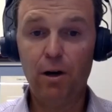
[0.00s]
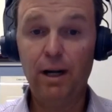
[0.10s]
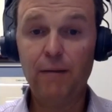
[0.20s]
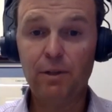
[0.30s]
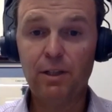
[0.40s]
are
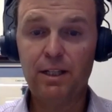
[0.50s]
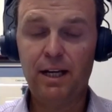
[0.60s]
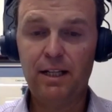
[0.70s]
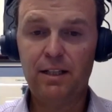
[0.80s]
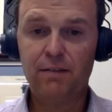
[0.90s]
able to
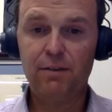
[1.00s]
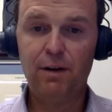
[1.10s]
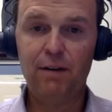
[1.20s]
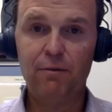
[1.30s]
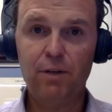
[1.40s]
test if
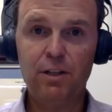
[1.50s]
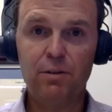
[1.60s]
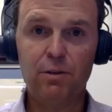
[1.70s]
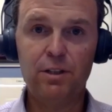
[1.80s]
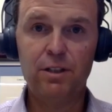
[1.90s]
you have
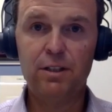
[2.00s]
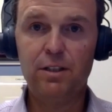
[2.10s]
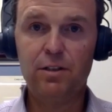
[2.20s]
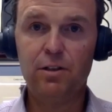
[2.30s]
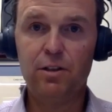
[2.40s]
resources
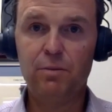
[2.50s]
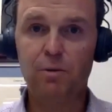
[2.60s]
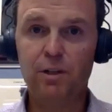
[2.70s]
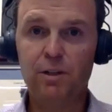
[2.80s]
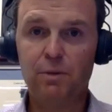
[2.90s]
these are the
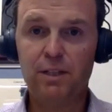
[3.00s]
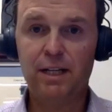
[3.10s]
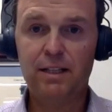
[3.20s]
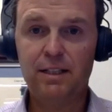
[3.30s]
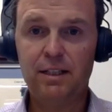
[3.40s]
sports we're
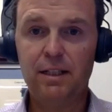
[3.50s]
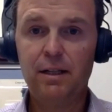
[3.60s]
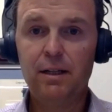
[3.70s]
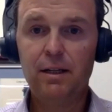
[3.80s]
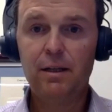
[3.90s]
testing
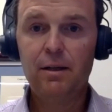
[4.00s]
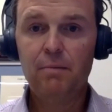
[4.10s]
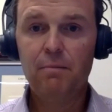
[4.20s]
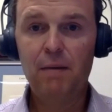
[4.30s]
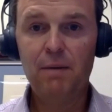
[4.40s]

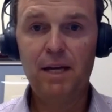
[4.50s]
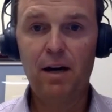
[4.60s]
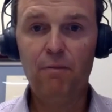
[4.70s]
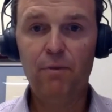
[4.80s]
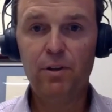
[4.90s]
may be
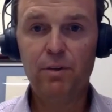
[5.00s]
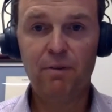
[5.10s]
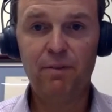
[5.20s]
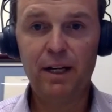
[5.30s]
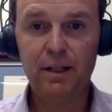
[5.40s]
helpful to
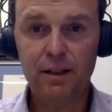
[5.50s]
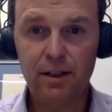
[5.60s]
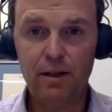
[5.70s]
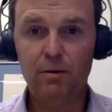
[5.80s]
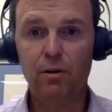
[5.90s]
prevent
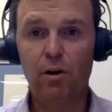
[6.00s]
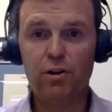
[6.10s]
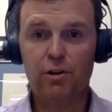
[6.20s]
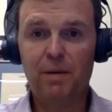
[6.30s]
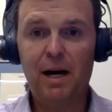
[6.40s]
you know
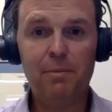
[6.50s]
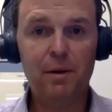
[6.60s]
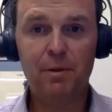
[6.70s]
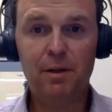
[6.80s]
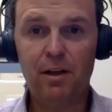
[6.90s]
larger
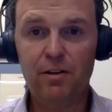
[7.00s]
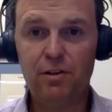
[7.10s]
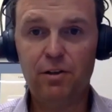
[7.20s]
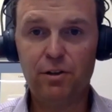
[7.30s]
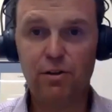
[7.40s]
pop-up
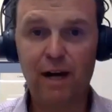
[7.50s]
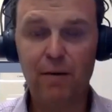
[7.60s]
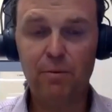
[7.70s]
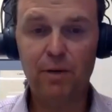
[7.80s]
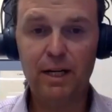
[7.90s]
clusters or
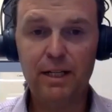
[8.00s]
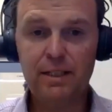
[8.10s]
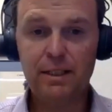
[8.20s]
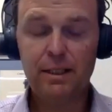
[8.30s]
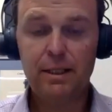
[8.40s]

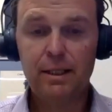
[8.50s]
outbreaks